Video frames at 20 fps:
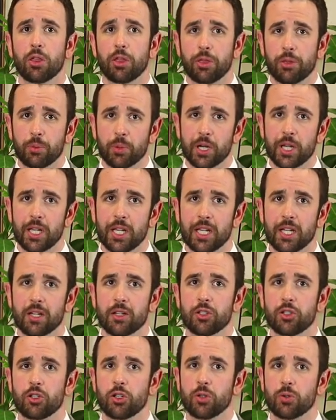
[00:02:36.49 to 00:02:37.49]
Three,
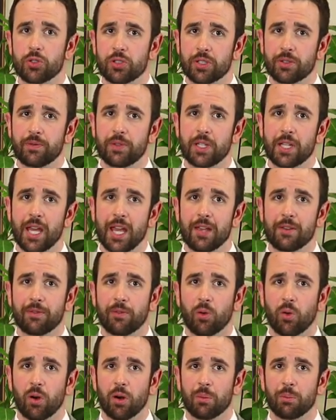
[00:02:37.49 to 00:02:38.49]
use the VA
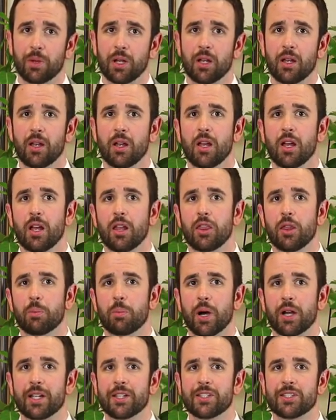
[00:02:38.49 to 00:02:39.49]
form. The
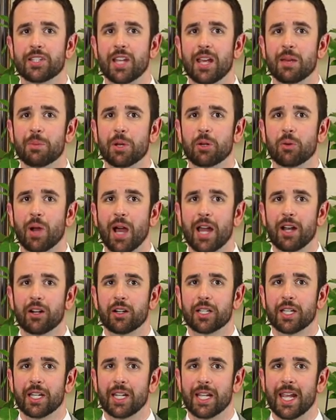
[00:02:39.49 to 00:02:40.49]
buddy statement
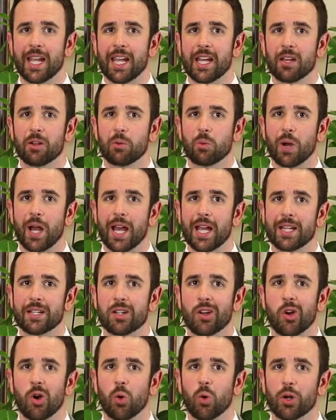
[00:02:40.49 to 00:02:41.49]
writer can
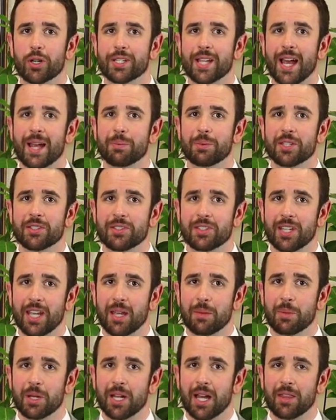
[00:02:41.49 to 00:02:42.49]
handwrite or type the
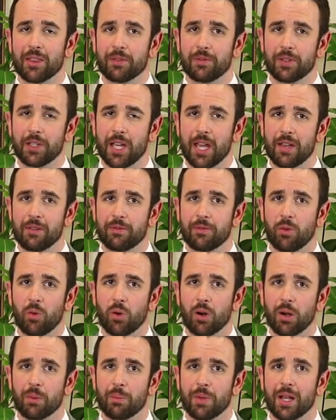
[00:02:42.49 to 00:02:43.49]
statement on the VA
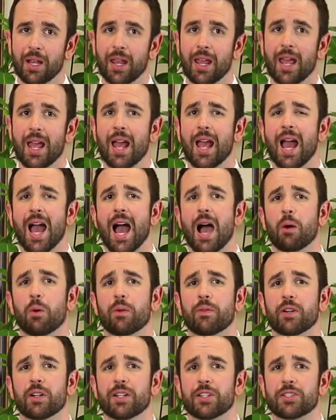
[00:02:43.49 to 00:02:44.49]
form.
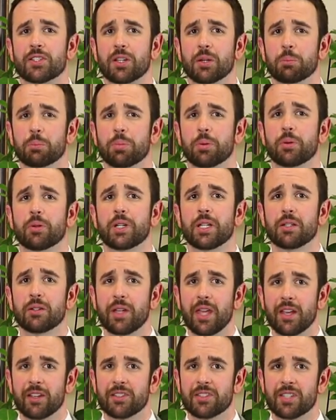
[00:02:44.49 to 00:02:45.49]
However, it's
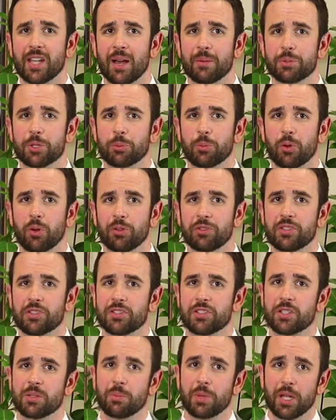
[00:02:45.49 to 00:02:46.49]
completely acceptable
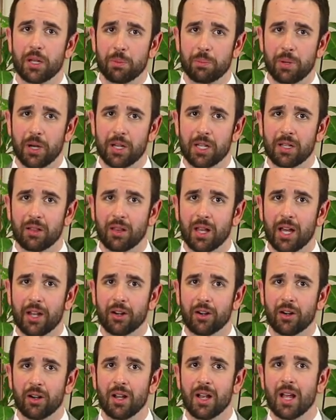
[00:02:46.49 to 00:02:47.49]
to submit a buddy
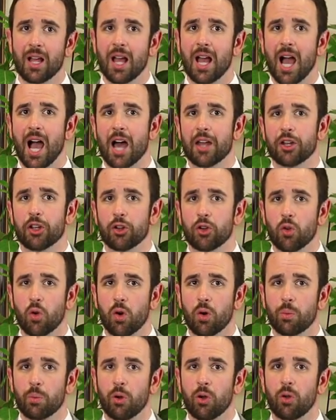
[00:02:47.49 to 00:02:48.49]
letter on a
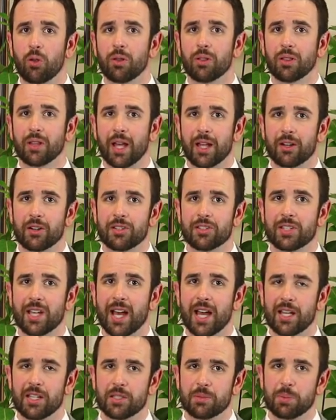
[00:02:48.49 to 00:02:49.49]
normal letter
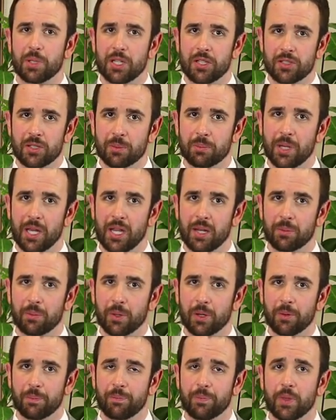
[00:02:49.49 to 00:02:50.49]
size piece of
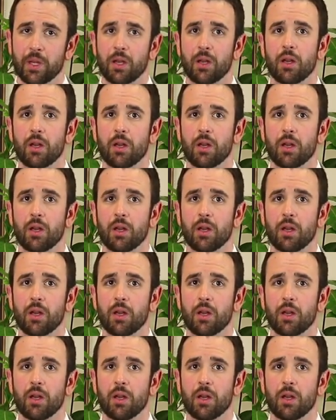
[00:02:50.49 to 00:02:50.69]
paper.